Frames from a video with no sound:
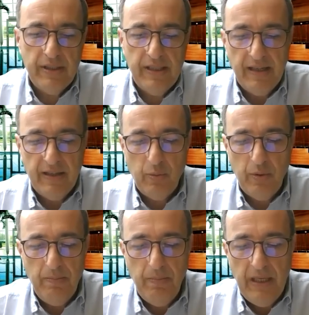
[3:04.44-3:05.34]
that
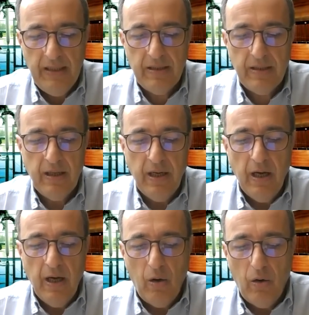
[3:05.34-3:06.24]
we meet
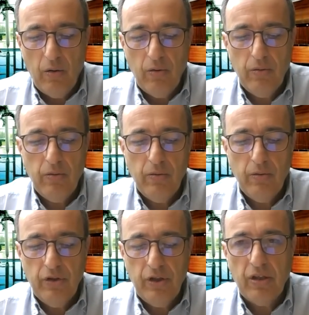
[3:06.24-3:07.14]
all
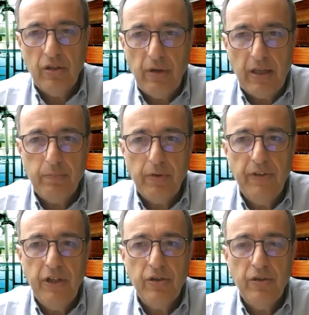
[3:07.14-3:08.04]
the contract
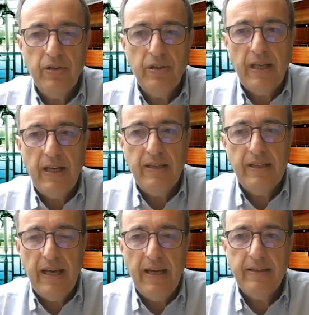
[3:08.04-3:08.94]
provisions and
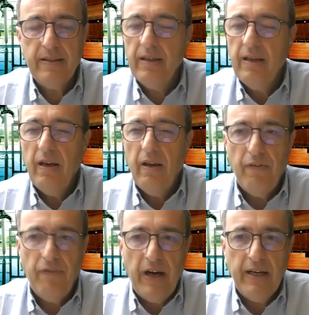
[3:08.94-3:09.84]
that
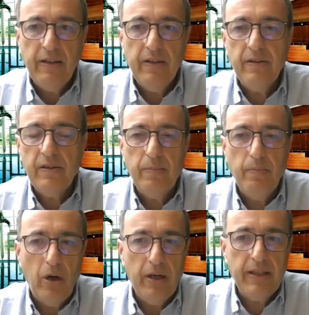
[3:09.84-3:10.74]
finance,
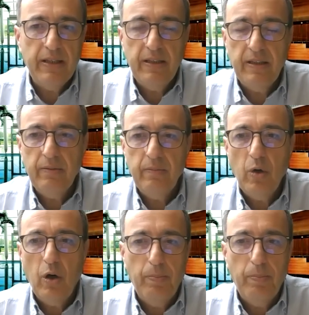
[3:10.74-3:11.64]
marketing,
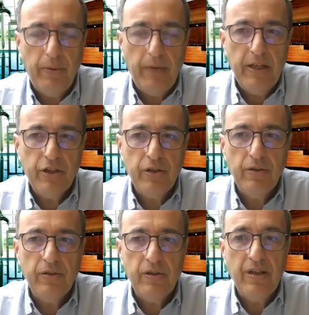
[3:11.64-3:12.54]

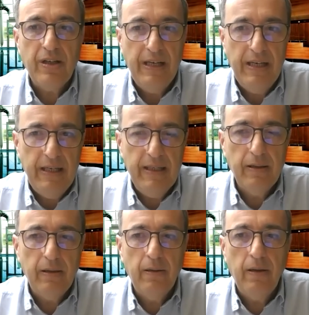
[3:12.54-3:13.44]
operations,
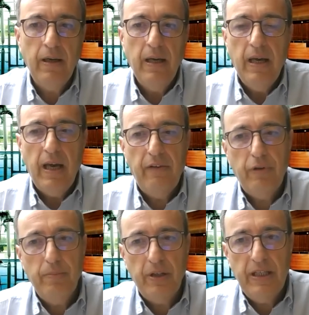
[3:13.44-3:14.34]
legal,
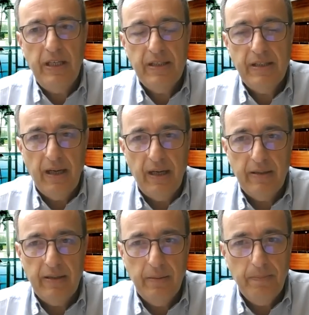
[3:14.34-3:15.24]
everybody is aligned.